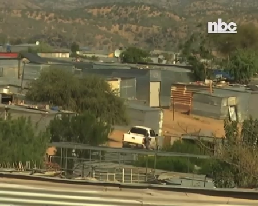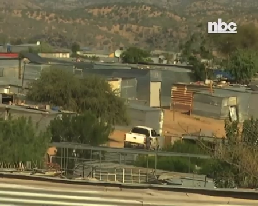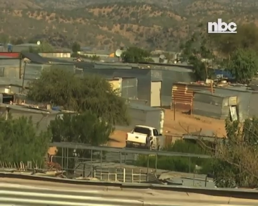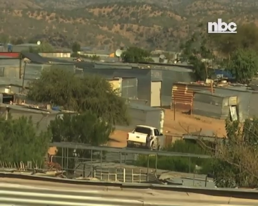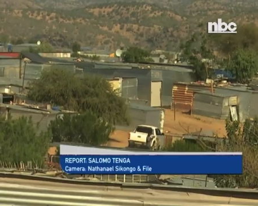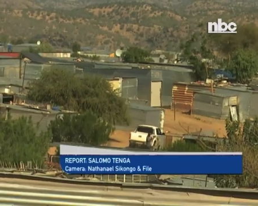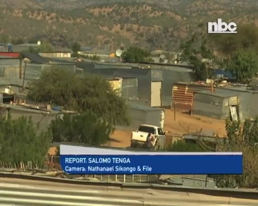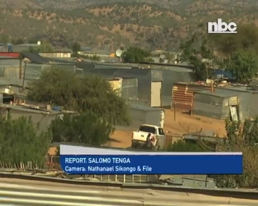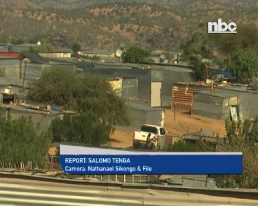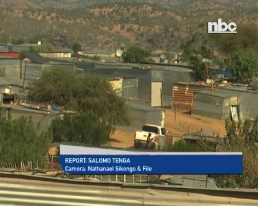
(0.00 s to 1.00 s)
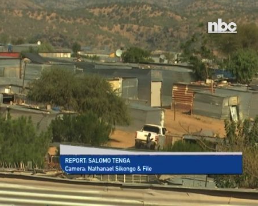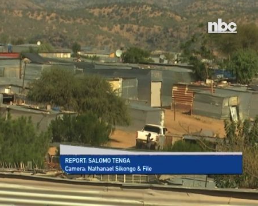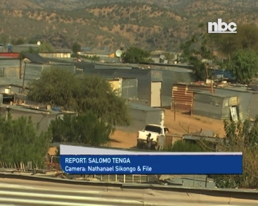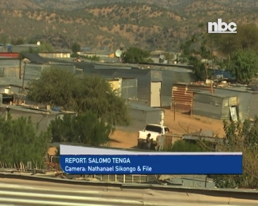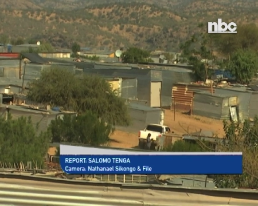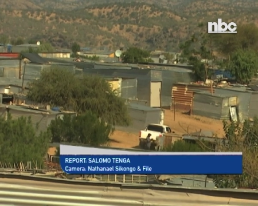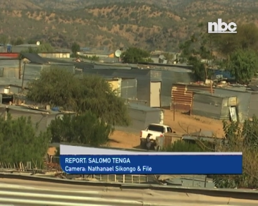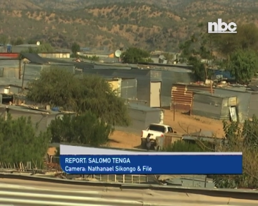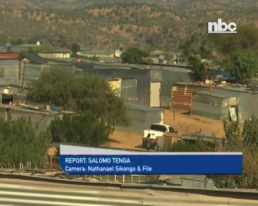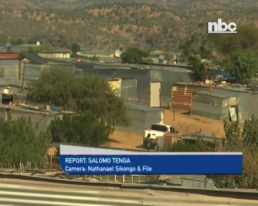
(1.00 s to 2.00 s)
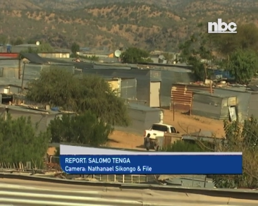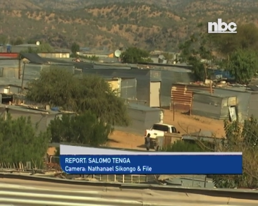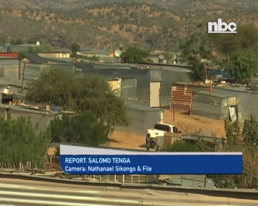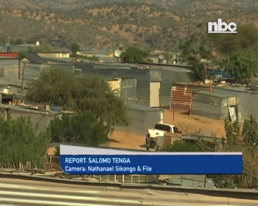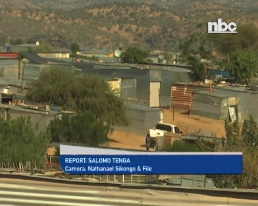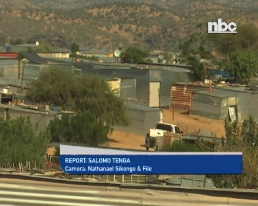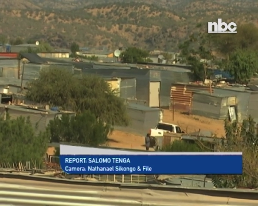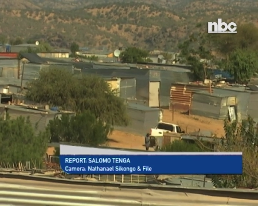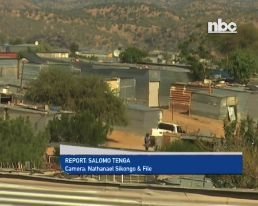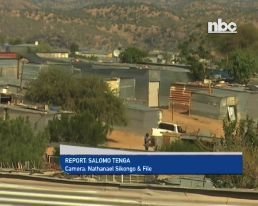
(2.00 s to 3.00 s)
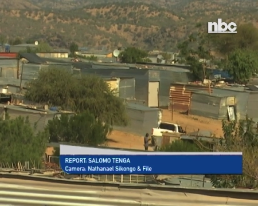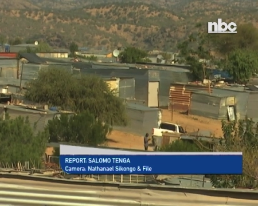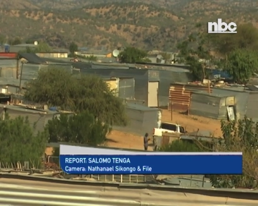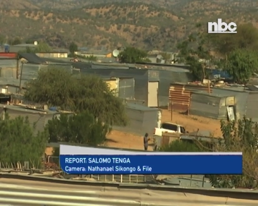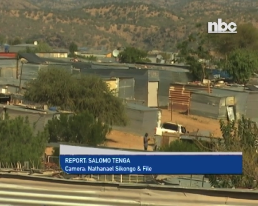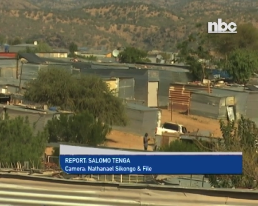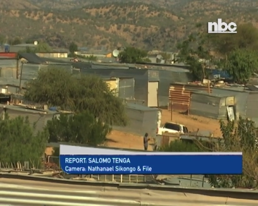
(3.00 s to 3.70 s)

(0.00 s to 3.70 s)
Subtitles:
[unreadable: no face in view]